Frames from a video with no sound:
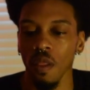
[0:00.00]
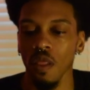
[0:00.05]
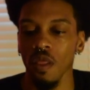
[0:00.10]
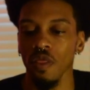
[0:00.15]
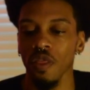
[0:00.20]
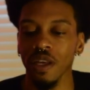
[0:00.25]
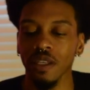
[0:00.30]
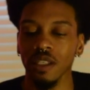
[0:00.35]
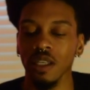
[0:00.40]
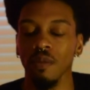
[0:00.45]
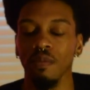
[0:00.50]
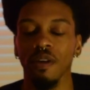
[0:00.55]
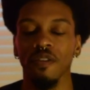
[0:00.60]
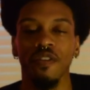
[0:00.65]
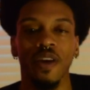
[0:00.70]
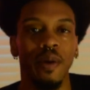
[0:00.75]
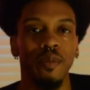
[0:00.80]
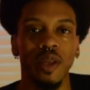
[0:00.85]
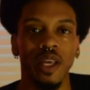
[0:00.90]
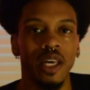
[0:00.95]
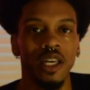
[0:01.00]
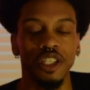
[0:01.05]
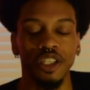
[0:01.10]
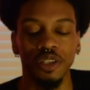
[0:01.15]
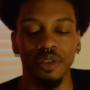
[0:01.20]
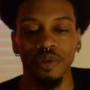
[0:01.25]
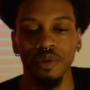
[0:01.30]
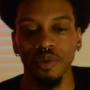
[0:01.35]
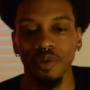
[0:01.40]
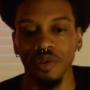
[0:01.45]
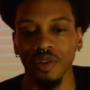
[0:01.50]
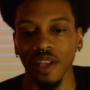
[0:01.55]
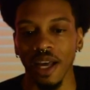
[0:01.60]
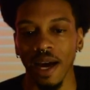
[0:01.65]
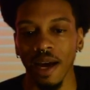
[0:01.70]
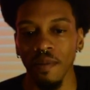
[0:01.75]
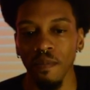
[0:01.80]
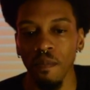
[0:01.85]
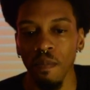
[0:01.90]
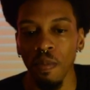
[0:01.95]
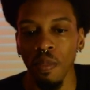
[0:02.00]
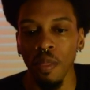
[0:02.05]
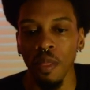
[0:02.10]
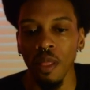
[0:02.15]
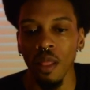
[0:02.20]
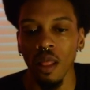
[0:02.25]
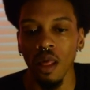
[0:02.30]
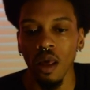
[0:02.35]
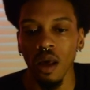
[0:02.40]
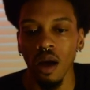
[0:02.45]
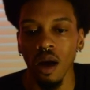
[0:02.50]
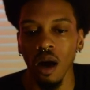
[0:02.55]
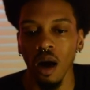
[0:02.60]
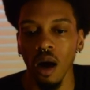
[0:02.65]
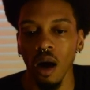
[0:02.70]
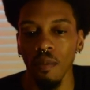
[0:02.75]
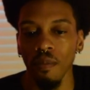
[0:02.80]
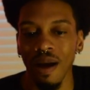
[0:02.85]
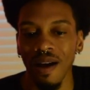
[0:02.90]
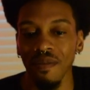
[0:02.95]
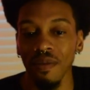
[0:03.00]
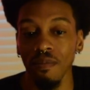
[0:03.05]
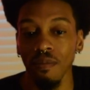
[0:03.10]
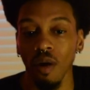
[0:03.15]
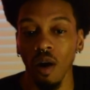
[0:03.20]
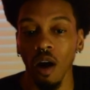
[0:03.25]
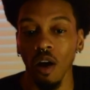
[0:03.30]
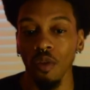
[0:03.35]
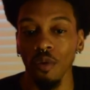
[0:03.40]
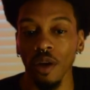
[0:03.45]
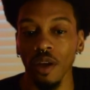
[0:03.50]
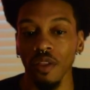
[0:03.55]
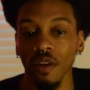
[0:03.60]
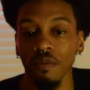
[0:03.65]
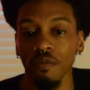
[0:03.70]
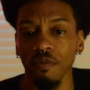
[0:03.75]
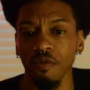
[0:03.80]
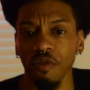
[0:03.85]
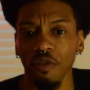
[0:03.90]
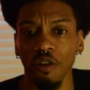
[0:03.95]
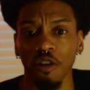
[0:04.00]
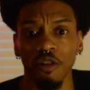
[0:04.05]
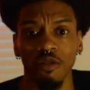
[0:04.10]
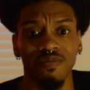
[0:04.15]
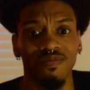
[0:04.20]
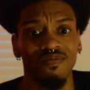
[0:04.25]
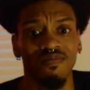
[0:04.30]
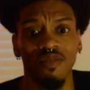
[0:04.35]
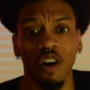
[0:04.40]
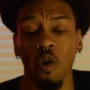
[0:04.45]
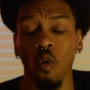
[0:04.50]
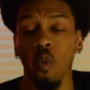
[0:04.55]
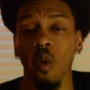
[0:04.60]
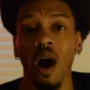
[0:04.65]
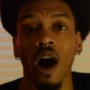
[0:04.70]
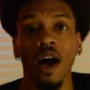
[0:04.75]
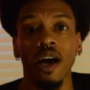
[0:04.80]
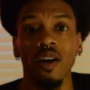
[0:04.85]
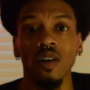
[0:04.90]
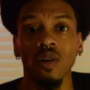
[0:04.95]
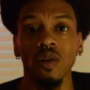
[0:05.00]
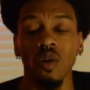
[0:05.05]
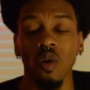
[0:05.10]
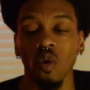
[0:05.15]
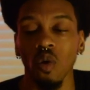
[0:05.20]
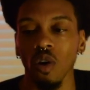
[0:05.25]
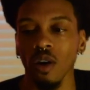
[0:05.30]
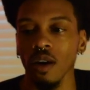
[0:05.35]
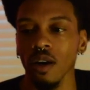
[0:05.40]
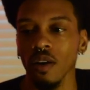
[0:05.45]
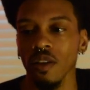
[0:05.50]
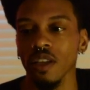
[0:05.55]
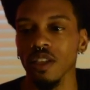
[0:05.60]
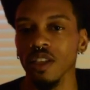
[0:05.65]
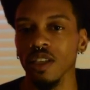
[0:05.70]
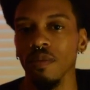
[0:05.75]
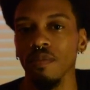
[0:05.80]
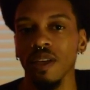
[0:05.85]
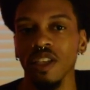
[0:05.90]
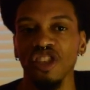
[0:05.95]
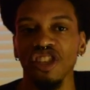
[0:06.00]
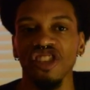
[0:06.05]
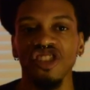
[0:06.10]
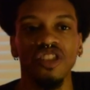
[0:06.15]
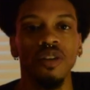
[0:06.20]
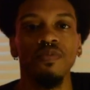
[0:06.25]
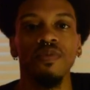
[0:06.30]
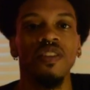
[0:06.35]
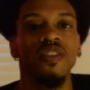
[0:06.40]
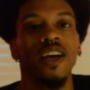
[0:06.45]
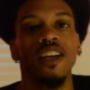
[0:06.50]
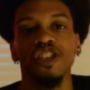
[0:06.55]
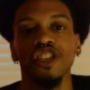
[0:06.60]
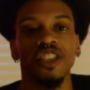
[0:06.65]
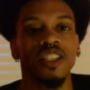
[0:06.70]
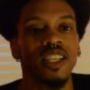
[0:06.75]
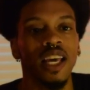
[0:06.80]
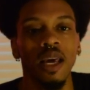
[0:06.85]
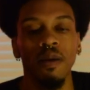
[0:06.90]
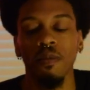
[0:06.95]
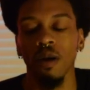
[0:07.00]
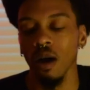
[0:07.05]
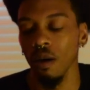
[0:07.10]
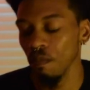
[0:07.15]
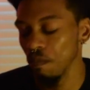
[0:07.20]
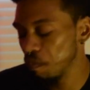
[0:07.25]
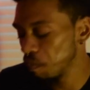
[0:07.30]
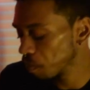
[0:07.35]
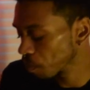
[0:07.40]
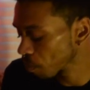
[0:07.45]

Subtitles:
This could be family issues that have been bothering them for a while, or this can be just something that just came up.